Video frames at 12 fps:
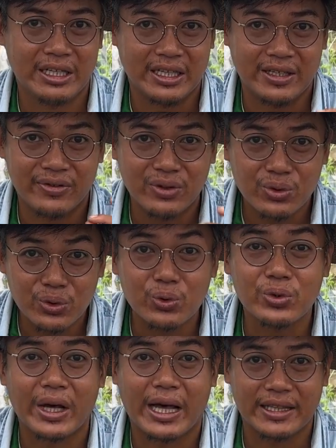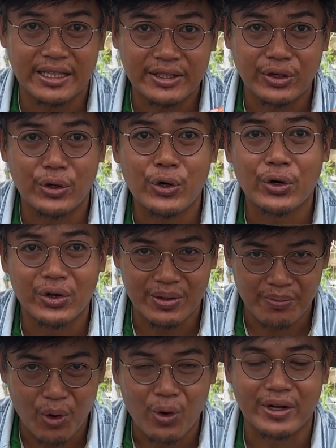if you do that in the early
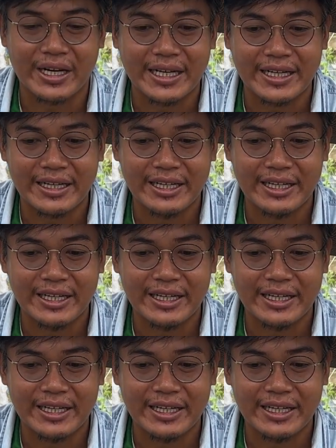morning.